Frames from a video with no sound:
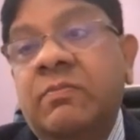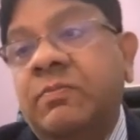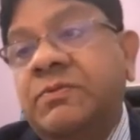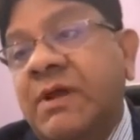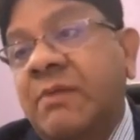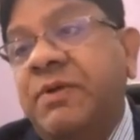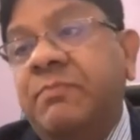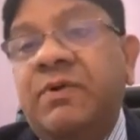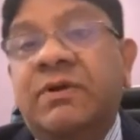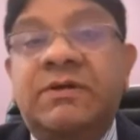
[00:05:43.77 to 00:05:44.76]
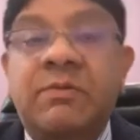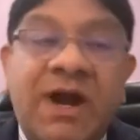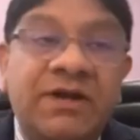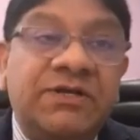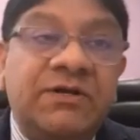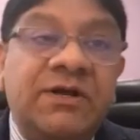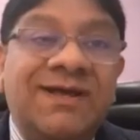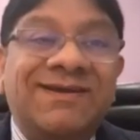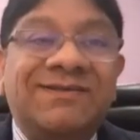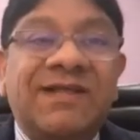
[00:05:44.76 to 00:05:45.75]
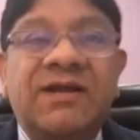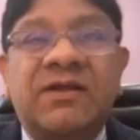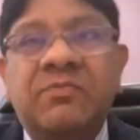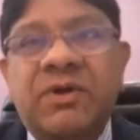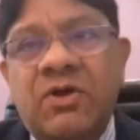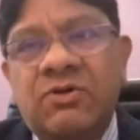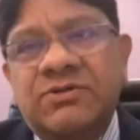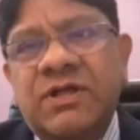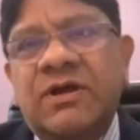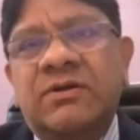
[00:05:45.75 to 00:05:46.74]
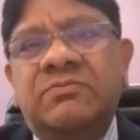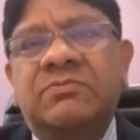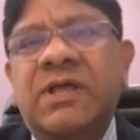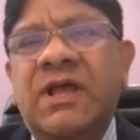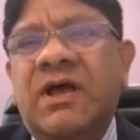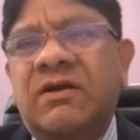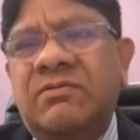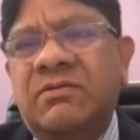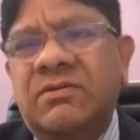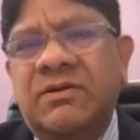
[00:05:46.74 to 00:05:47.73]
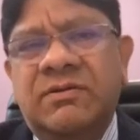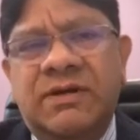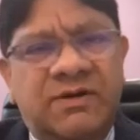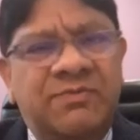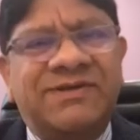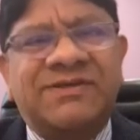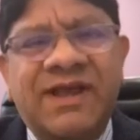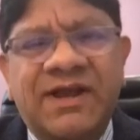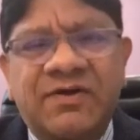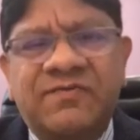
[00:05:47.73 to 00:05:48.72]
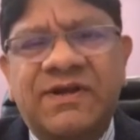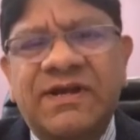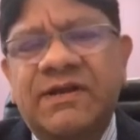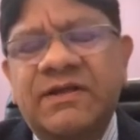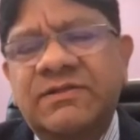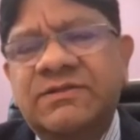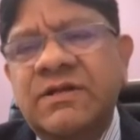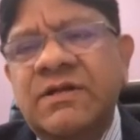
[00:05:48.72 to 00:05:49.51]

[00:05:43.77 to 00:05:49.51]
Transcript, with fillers: Some people demand general anesthetic because they are a little bit scared of the needles,